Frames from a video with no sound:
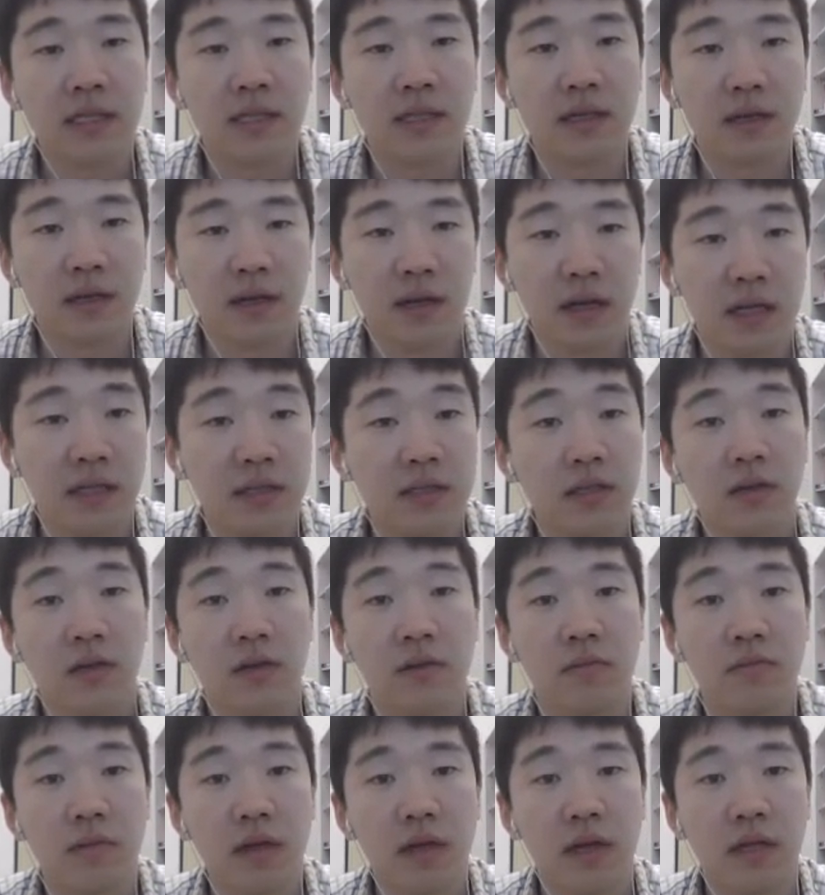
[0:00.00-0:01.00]
a
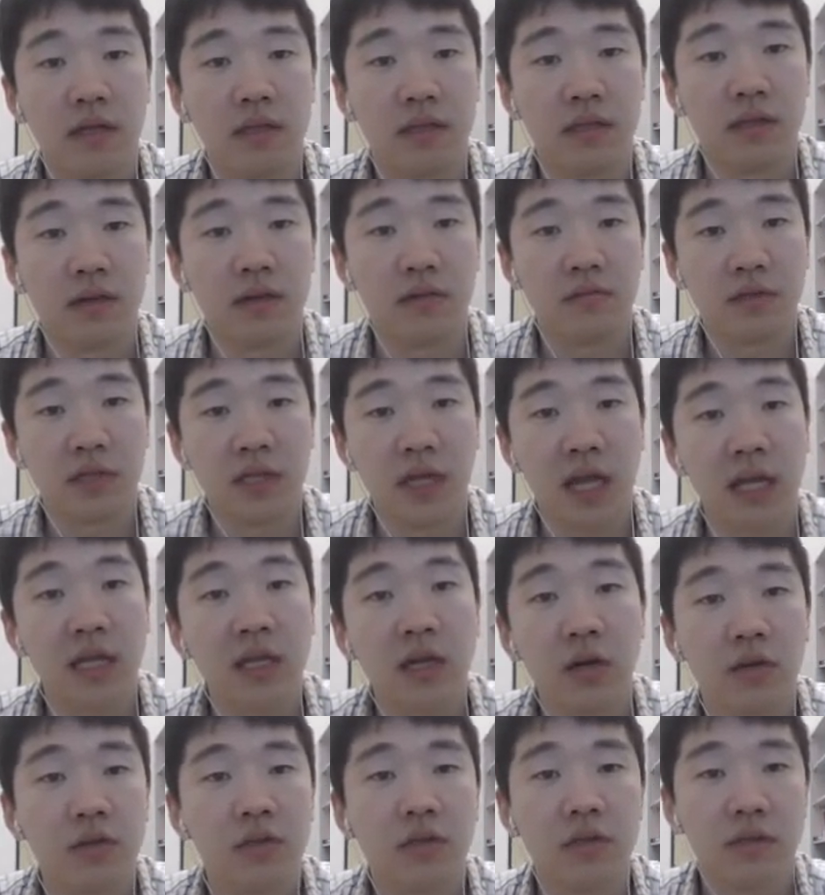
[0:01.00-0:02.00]

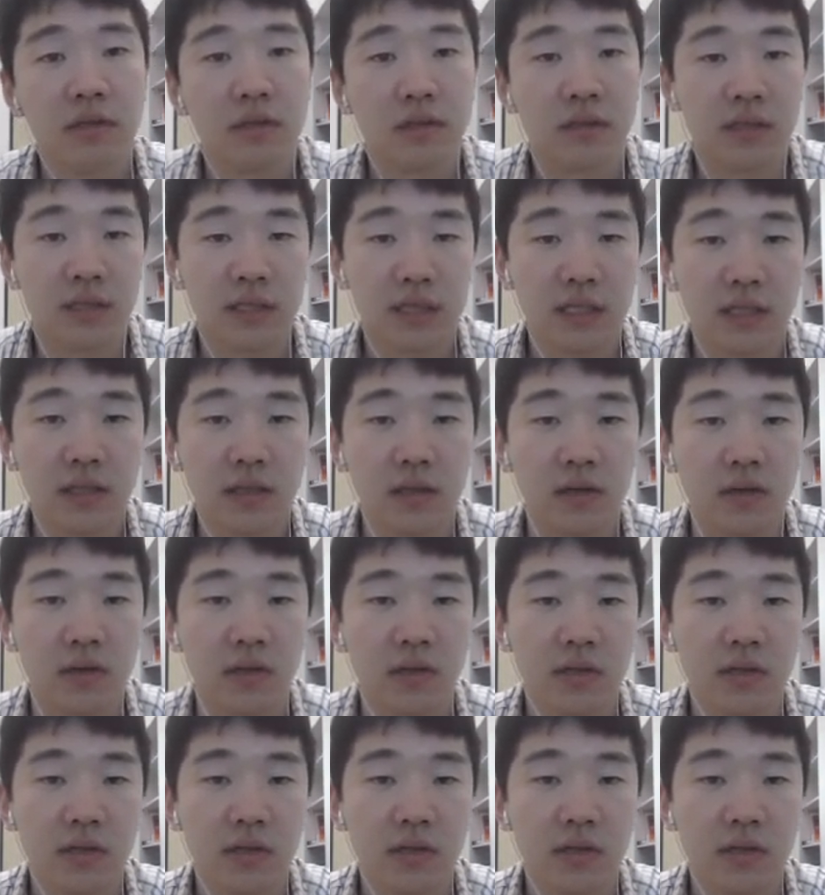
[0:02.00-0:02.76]
scattered signal.